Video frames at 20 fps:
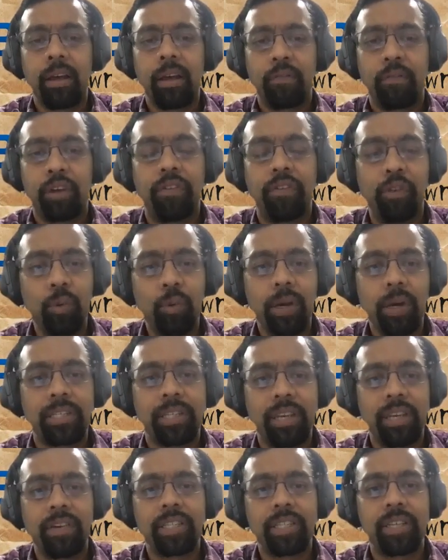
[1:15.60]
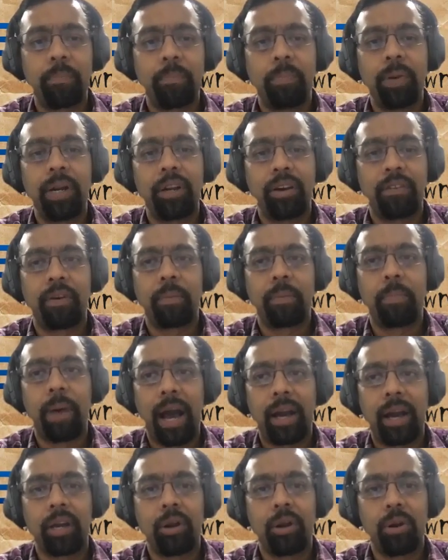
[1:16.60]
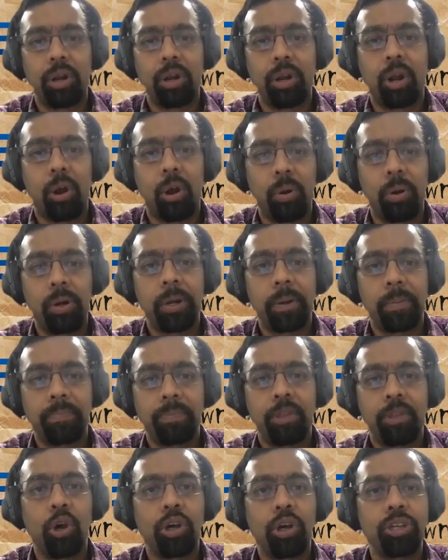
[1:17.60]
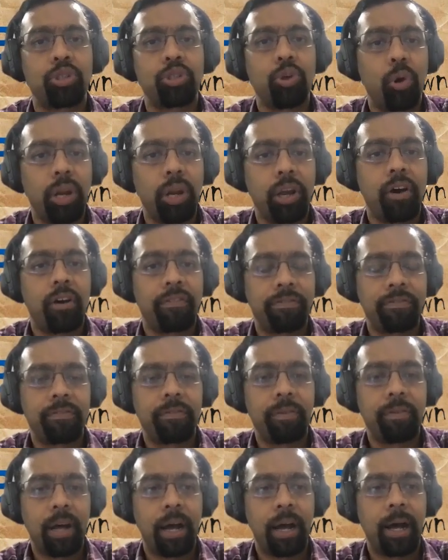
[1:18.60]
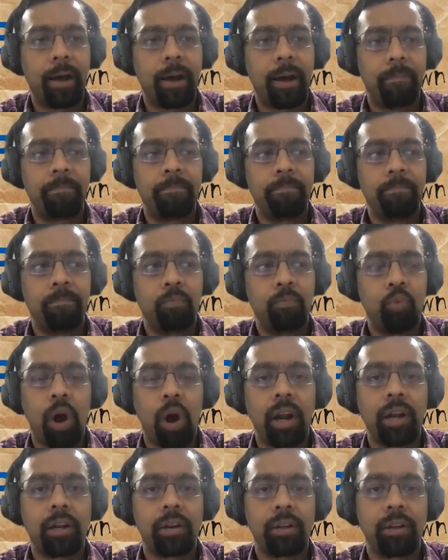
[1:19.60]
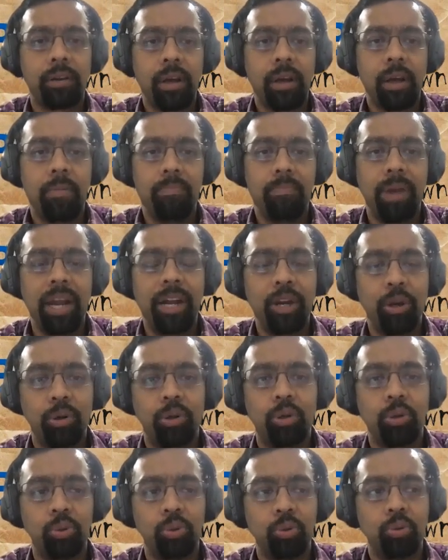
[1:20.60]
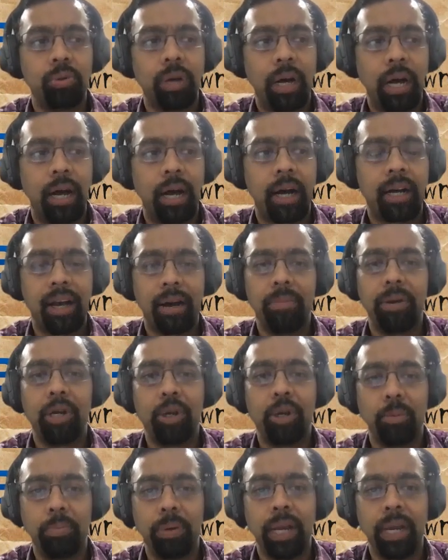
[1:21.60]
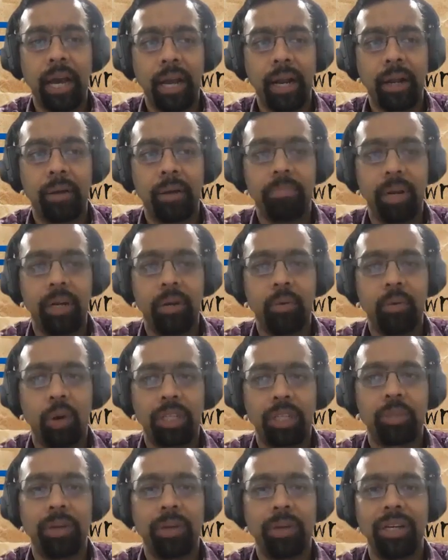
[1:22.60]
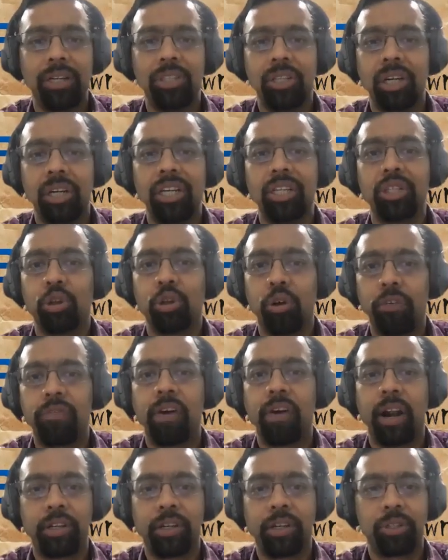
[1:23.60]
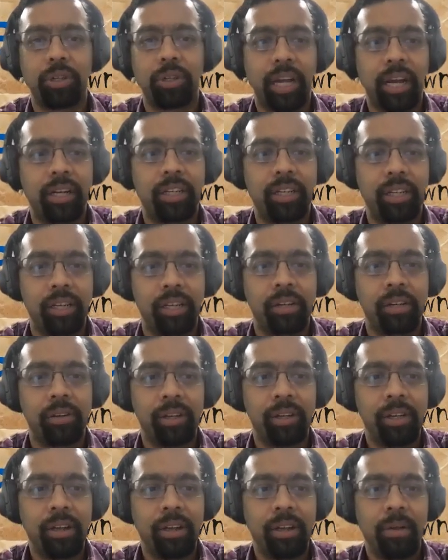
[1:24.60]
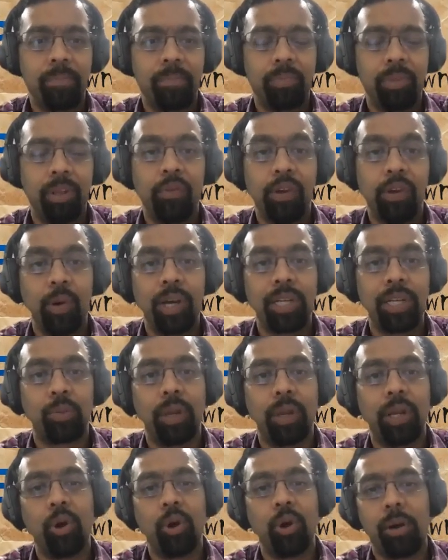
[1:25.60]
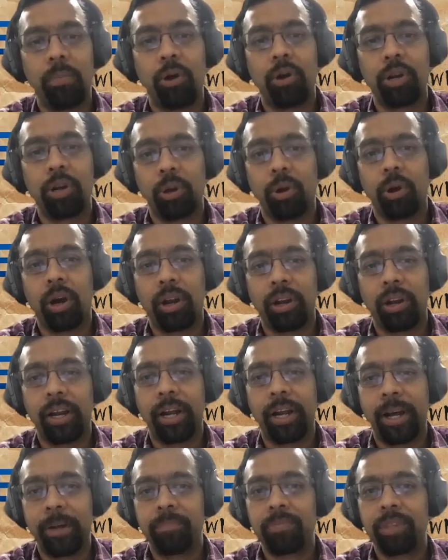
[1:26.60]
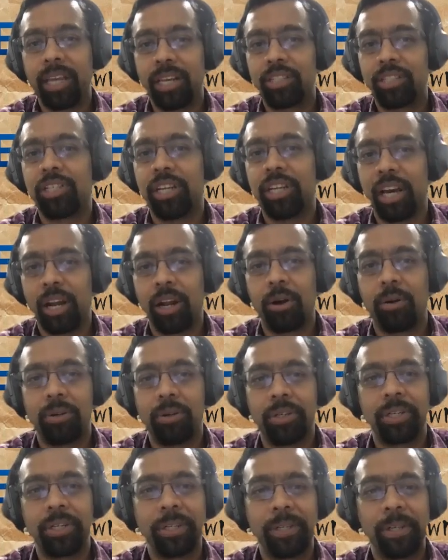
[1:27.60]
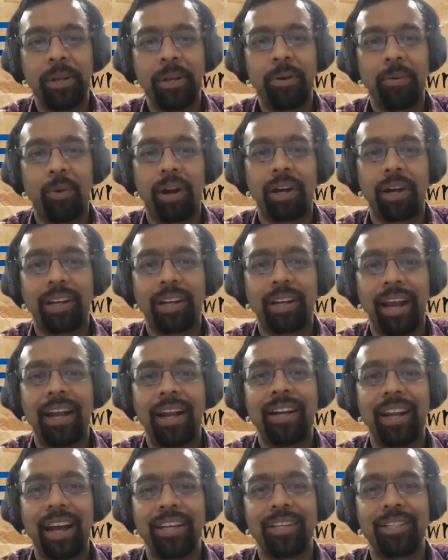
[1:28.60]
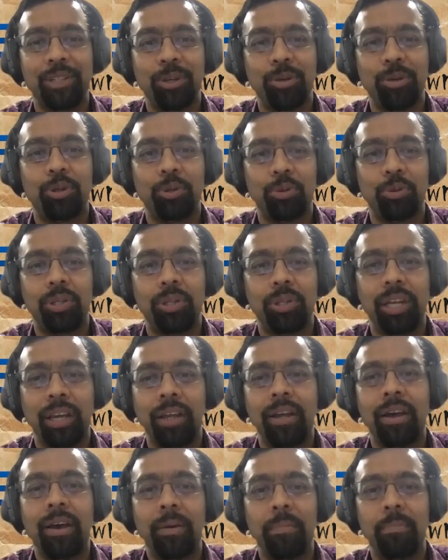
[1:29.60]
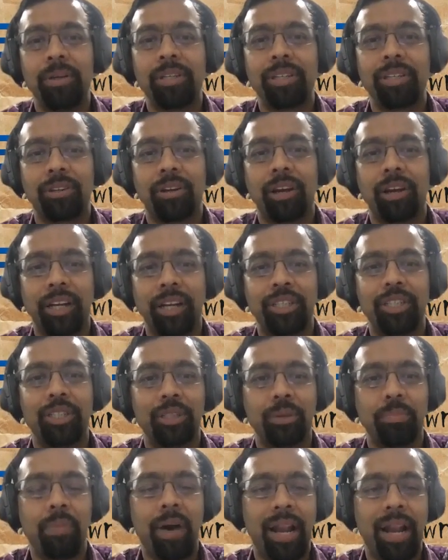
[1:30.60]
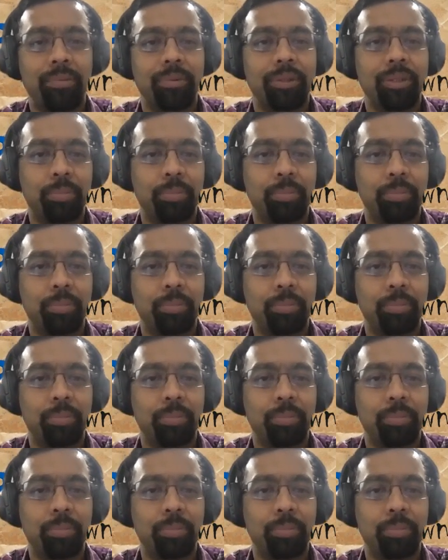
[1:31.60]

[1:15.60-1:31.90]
for the viewers, give us a bit of a background around your story of what made you to come into BRM and what's been a journey so far, so that the viewers will know about your history around what enticed you to the business relationship management